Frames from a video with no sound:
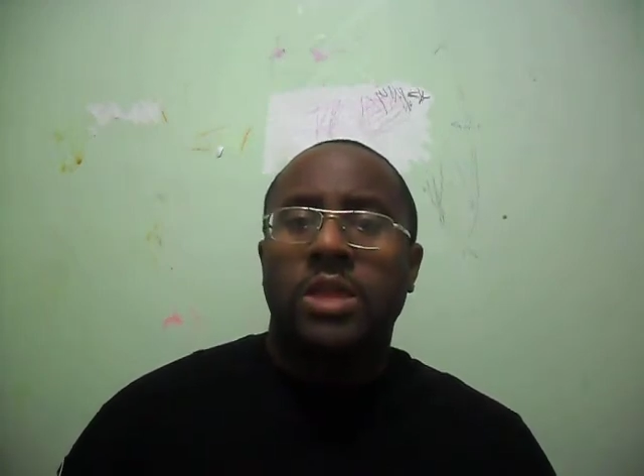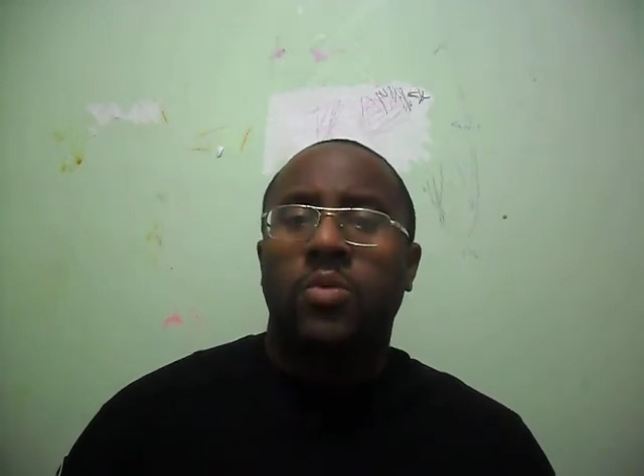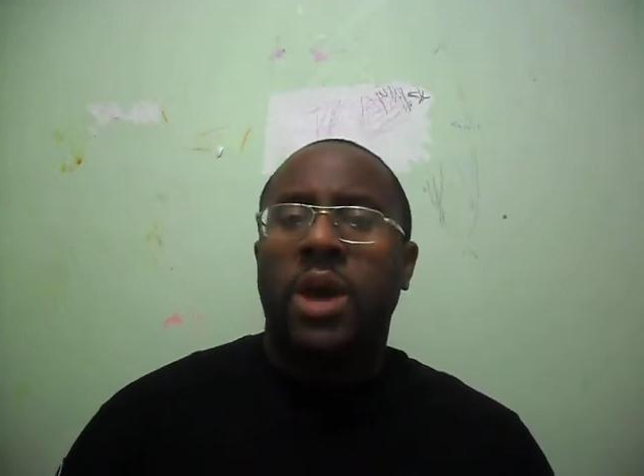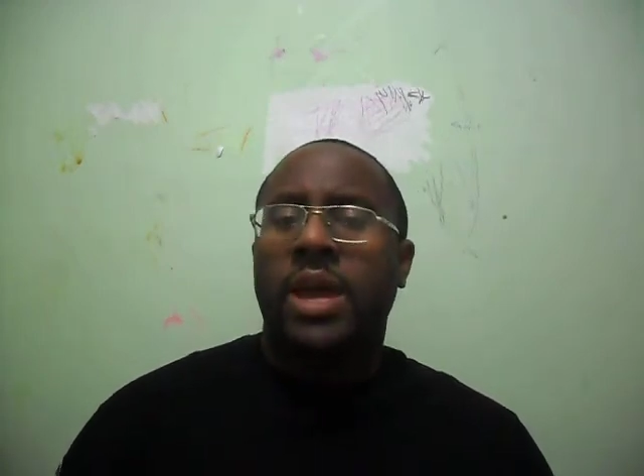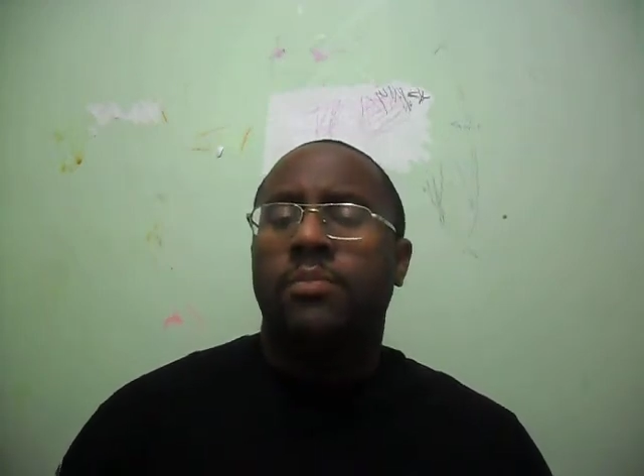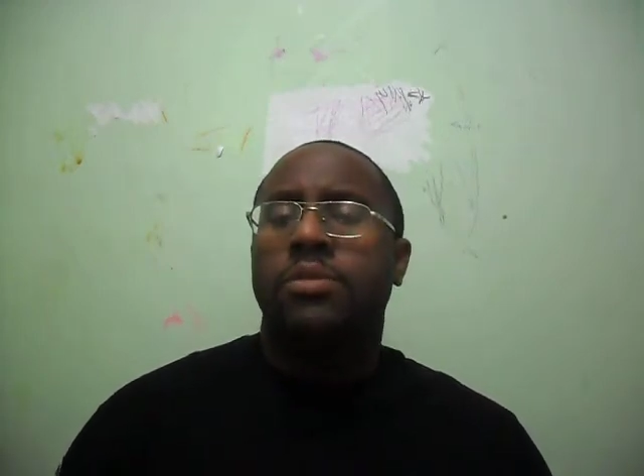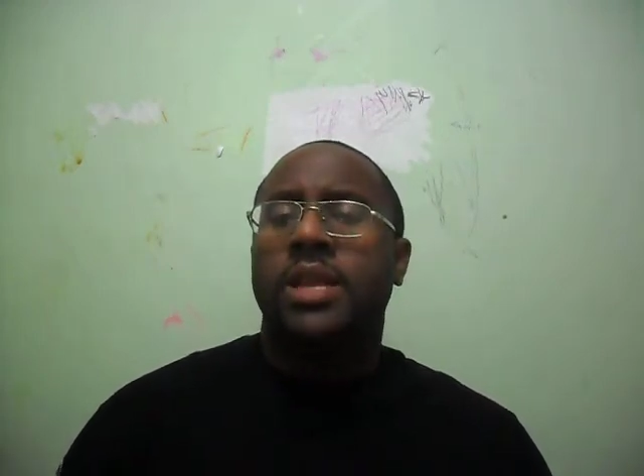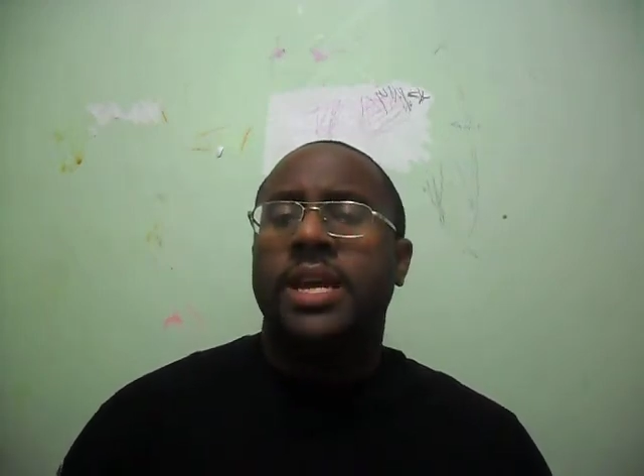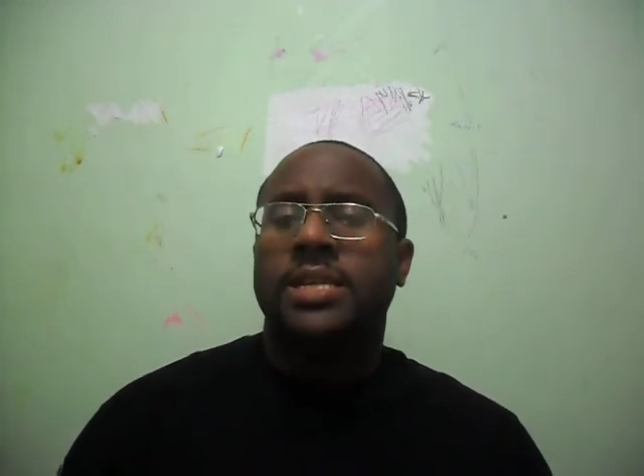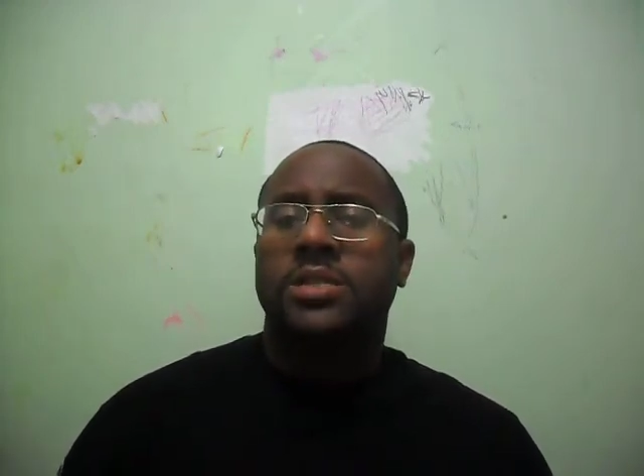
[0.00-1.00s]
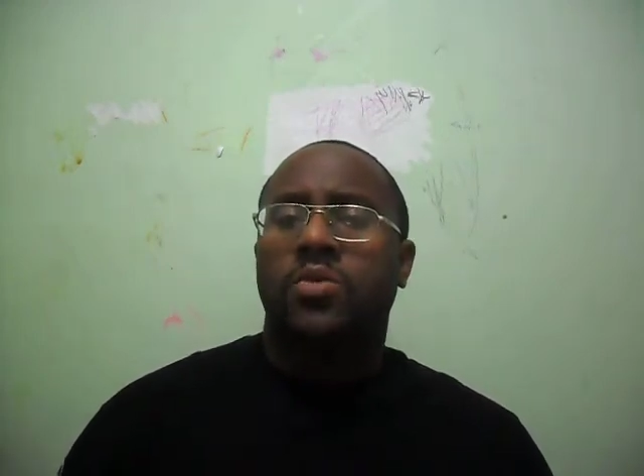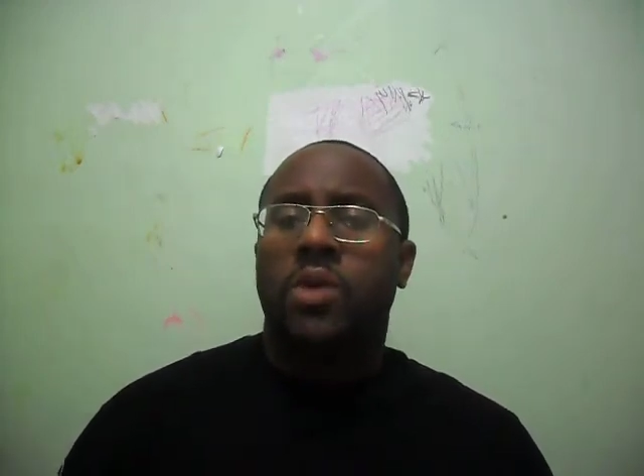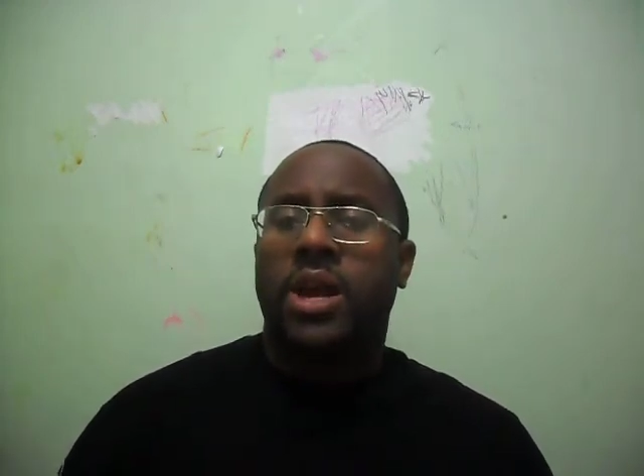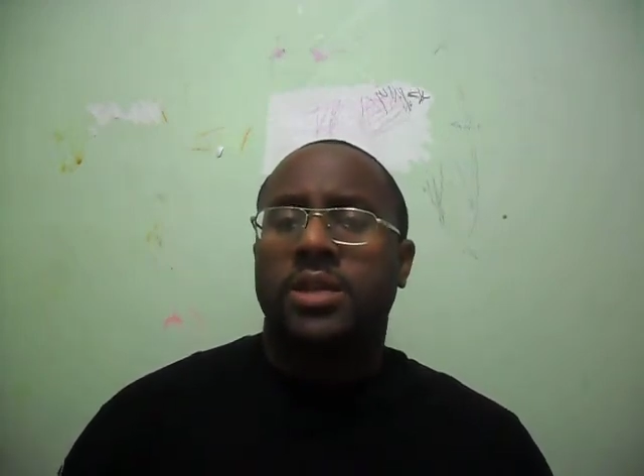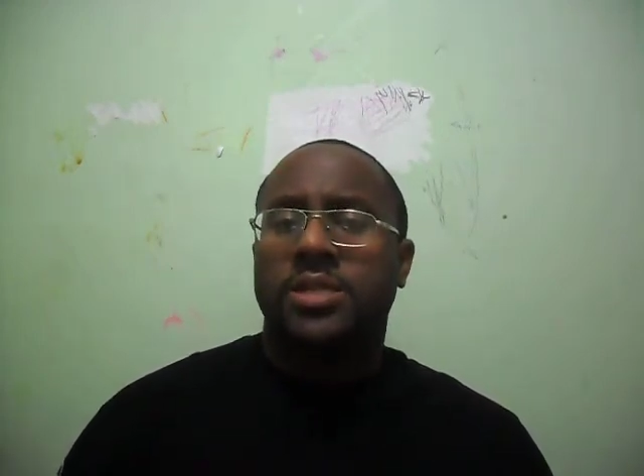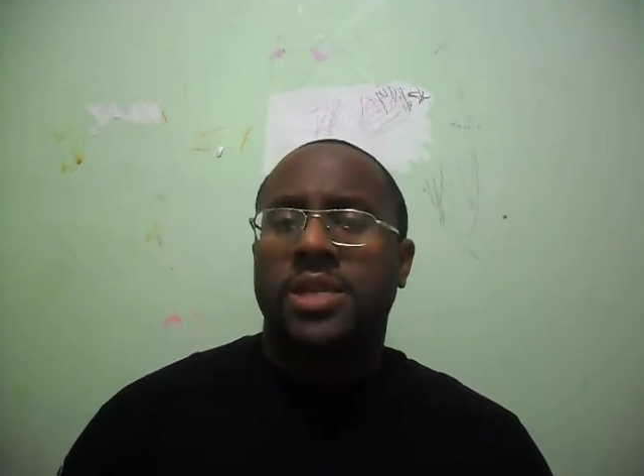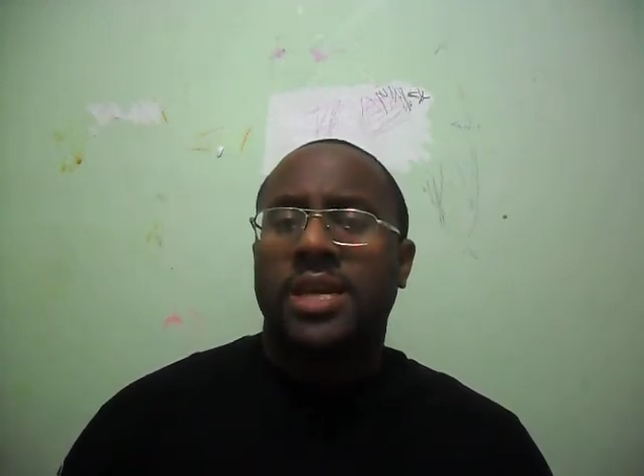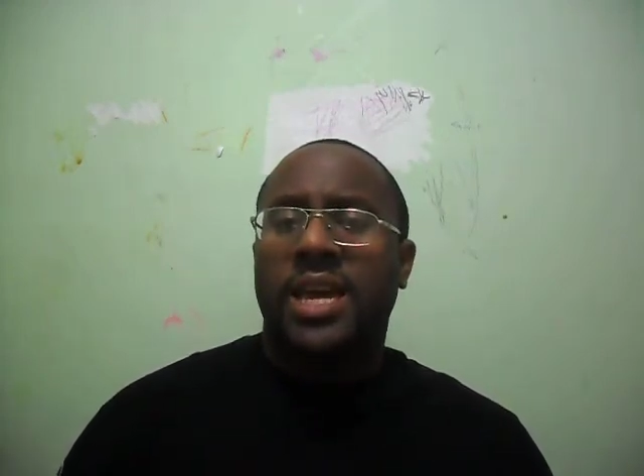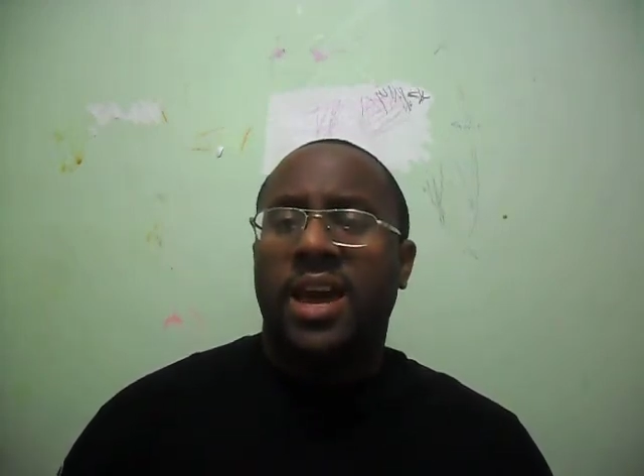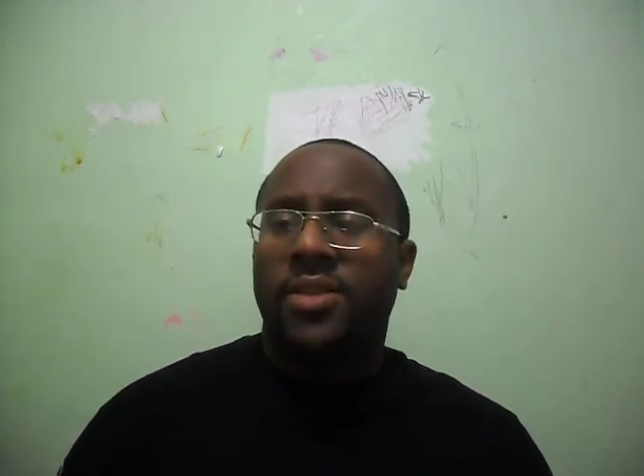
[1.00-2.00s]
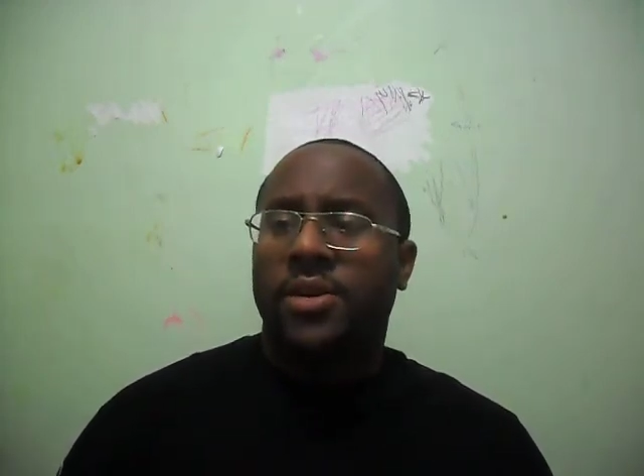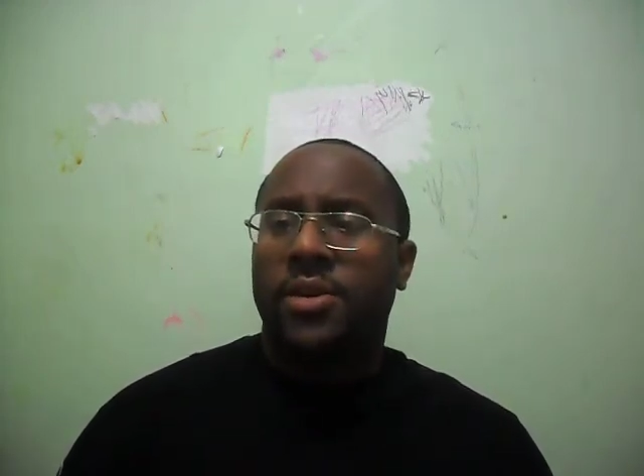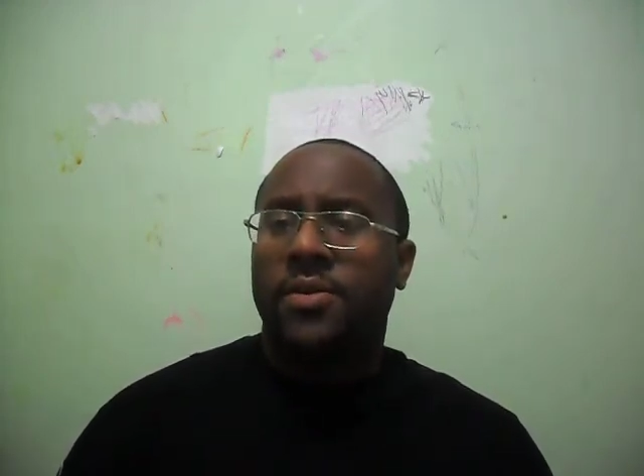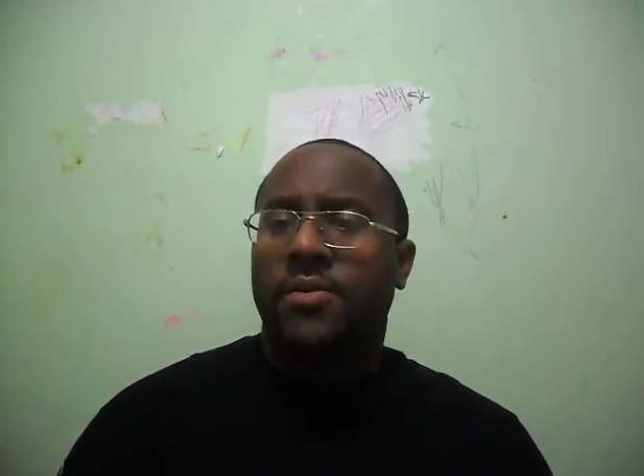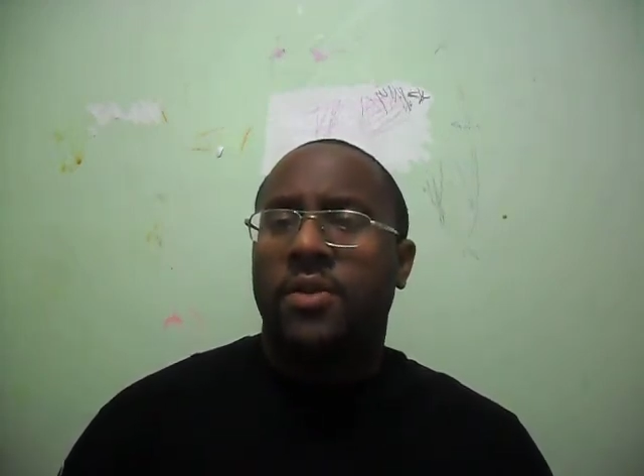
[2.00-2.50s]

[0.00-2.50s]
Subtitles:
the way he blends the records together,